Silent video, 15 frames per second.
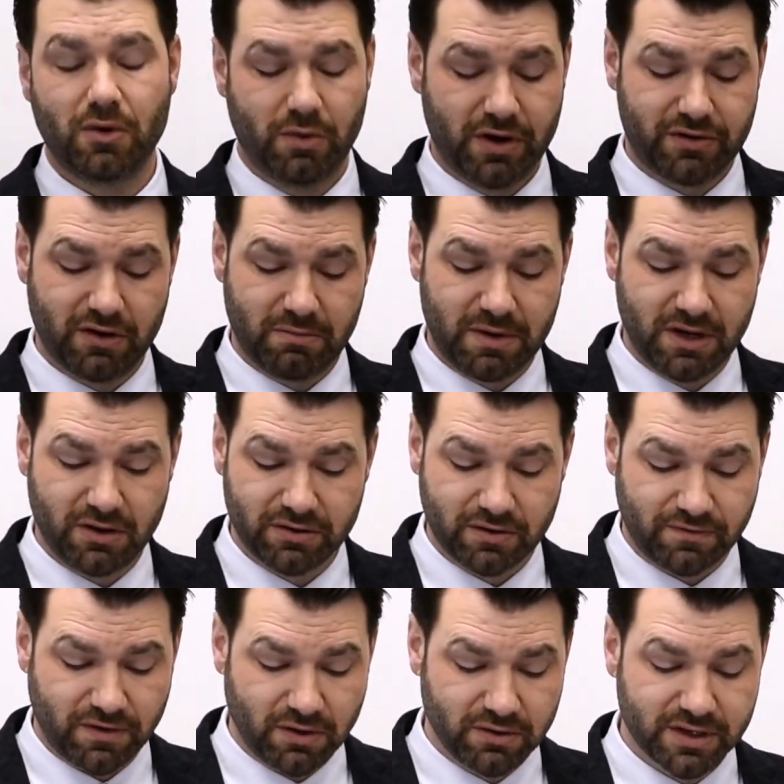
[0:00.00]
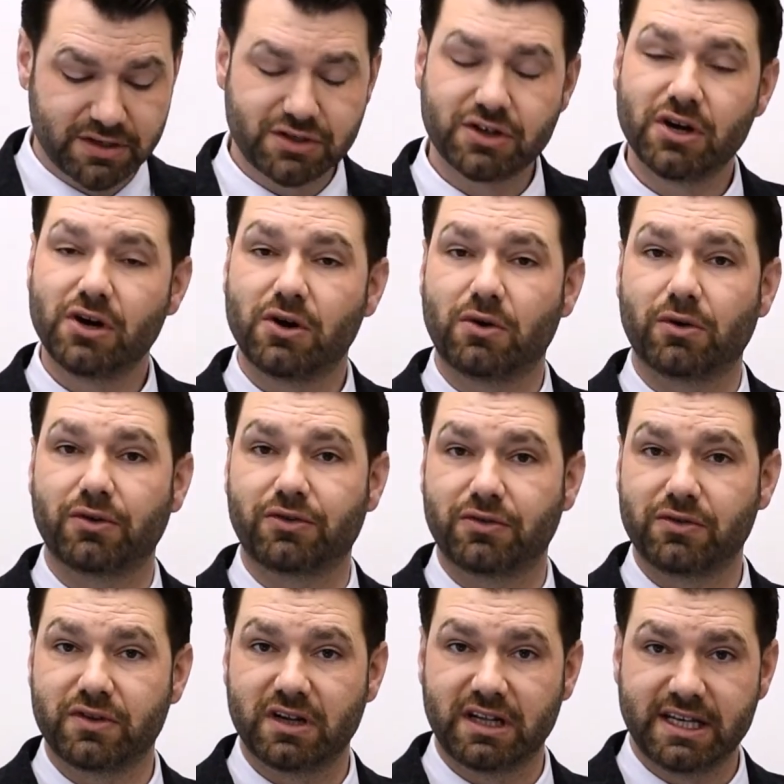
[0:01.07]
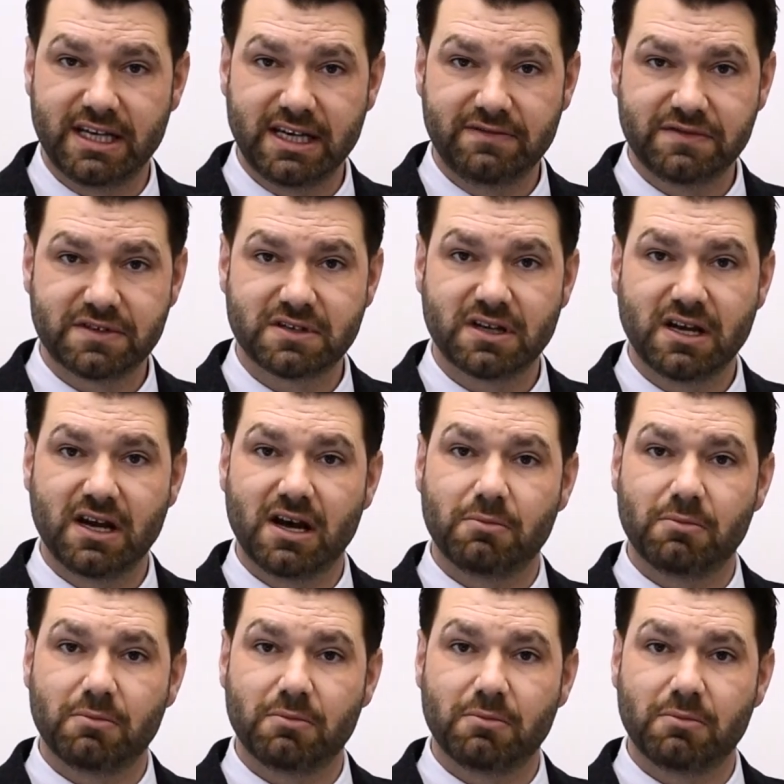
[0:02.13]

whether it be on the foliage or through the leaves.